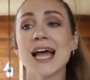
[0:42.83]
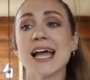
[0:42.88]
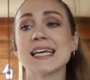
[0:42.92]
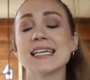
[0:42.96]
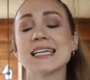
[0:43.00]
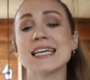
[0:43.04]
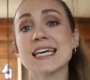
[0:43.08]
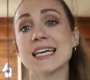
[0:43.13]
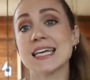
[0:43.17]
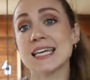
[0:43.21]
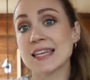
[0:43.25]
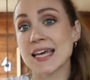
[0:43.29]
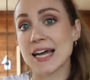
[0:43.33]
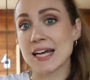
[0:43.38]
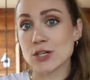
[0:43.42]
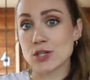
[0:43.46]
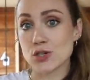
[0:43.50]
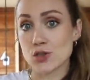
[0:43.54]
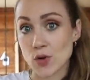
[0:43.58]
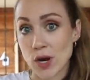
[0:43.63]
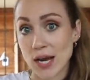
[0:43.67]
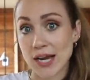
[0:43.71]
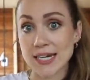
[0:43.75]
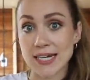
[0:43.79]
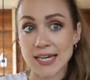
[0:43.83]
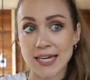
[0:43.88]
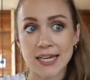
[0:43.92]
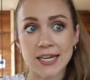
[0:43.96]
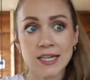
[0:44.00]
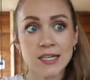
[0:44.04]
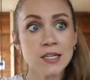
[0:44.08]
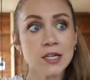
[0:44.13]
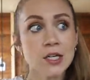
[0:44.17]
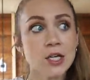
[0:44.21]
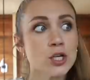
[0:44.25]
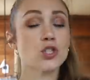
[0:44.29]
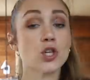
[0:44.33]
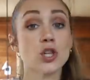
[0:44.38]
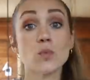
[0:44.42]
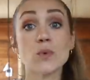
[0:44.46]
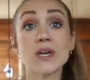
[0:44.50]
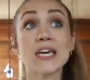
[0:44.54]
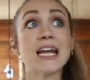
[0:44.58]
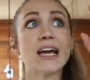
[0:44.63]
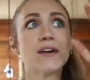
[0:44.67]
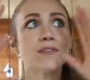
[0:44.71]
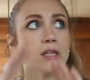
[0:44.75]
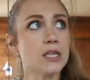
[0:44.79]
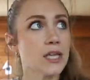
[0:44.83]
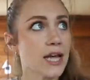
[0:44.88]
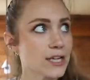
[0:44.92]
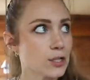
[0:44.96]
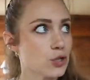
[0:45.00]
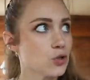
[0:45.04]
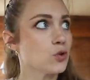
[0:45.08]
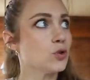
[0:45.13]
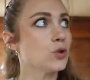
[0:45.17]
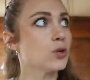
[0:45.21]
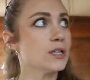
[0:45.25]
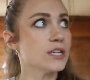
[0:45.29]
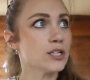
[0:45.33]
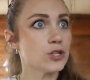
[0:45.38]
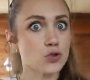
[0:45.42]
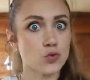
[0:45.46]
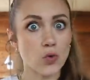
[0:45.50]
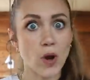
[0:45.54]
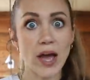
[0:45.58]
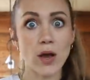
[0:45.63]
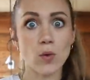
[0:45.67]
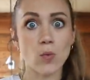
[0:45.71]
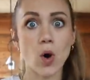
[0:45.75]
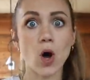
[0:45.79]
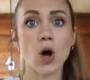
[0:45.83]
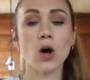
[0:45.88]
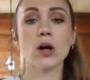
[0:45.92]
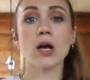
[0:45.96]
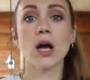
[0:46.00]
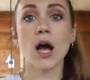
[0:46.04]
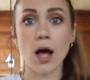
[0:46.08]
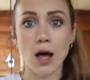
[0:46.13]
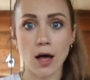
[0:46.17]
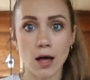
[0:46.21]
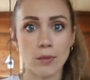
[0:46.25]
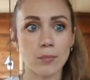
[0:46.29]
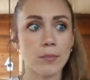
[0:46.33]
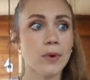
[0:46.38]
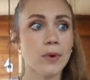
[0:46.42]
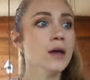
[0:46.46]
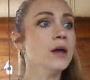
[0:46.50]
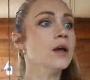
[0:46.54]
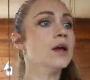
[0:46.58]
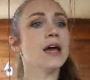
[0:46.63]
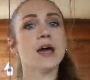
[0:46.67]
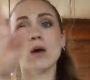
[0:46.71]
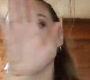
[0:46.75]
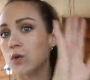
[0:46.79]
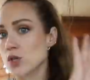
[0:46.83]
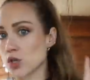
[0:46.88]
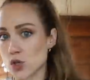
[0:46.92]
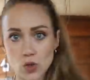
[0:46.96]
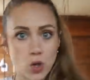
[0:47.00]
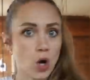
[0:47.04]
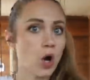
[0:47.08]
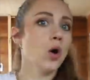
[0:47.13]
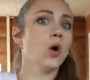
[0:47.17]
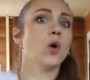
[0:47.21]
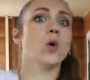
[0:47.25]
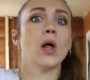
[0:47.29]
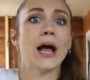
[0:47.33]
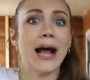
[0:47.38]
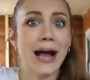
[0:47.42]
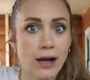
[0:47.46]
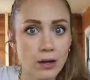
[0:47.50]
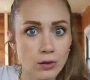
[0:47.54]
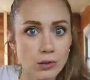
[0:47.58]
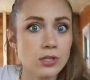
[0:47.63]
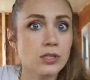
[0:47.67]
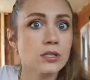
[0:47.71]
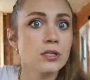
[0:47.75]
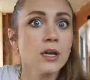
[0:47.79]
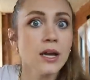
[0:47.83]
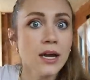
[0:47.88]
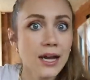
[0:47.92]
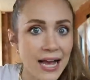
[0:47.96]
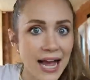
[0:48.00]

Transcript: and getting that dried in so that we can have electrical and drywall come and we do the whole house